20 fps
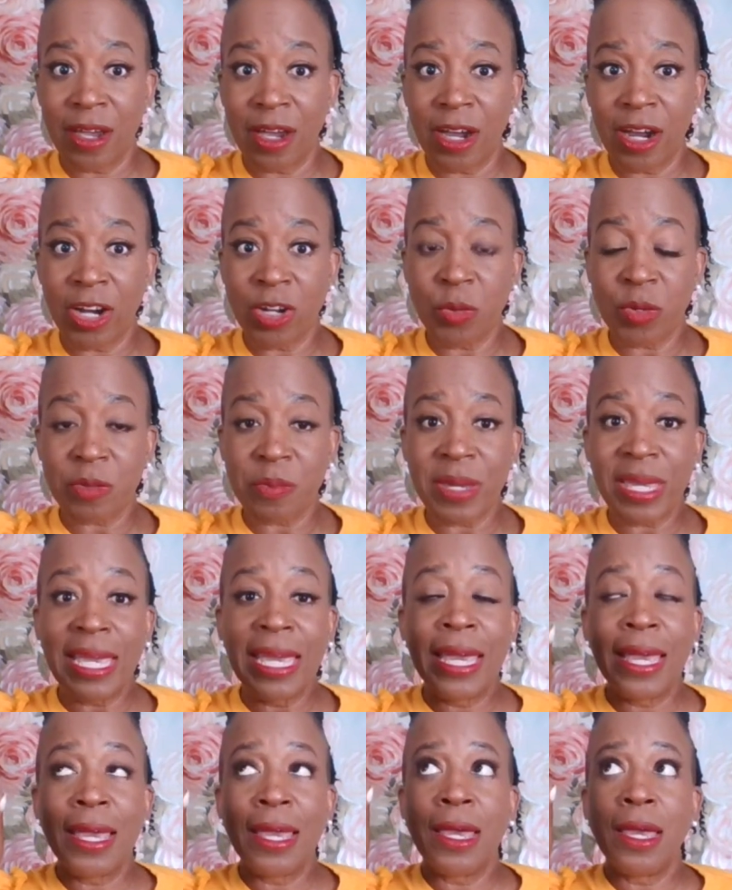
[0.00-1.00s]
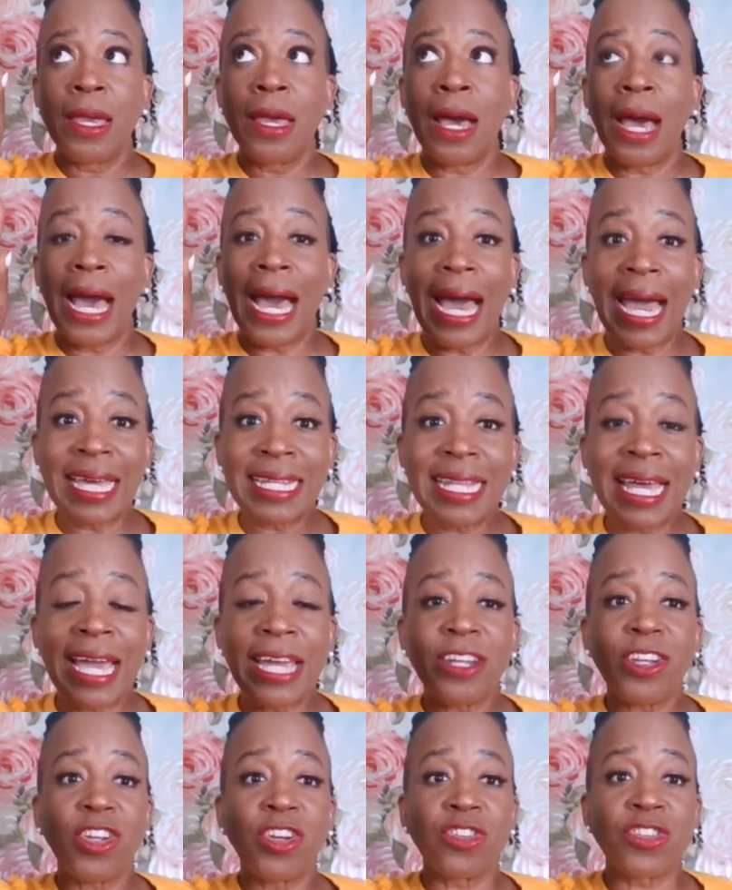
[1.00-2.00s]
Are you with me?
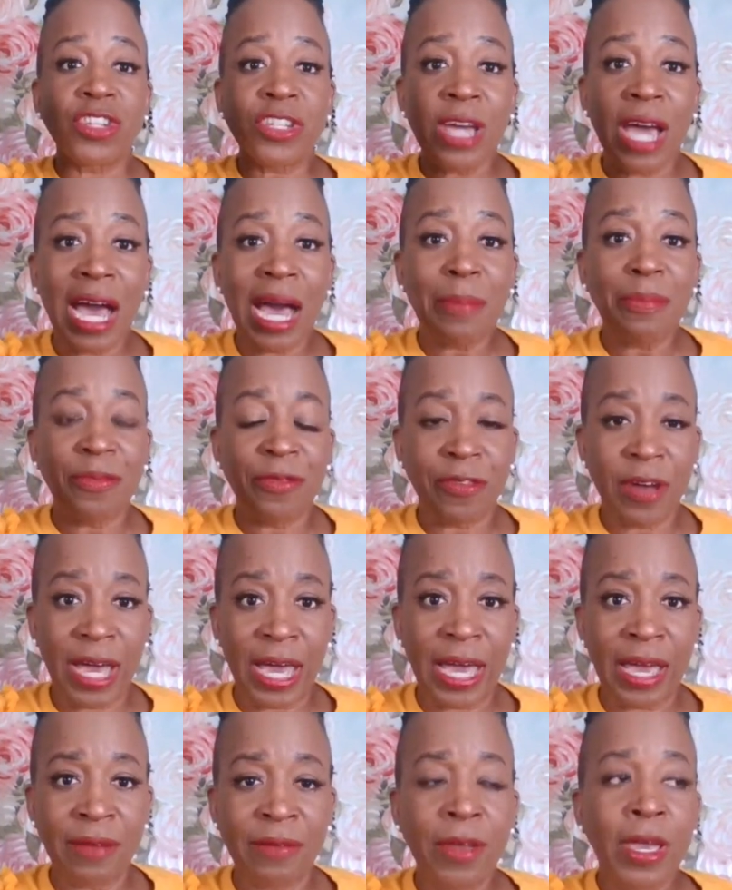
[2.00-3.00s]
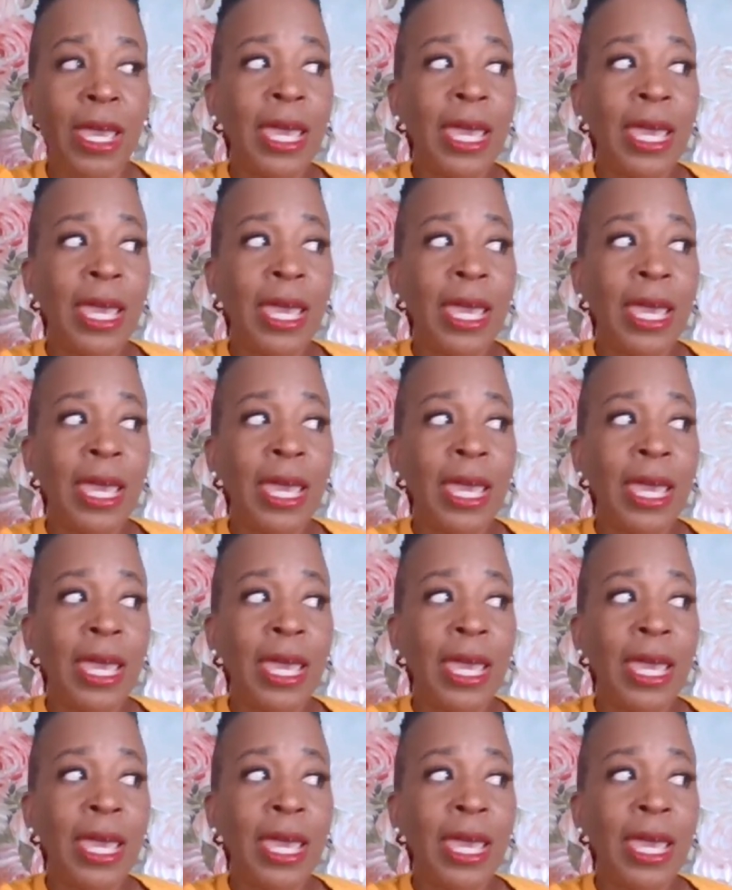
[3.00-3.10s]
Highlight your top 5.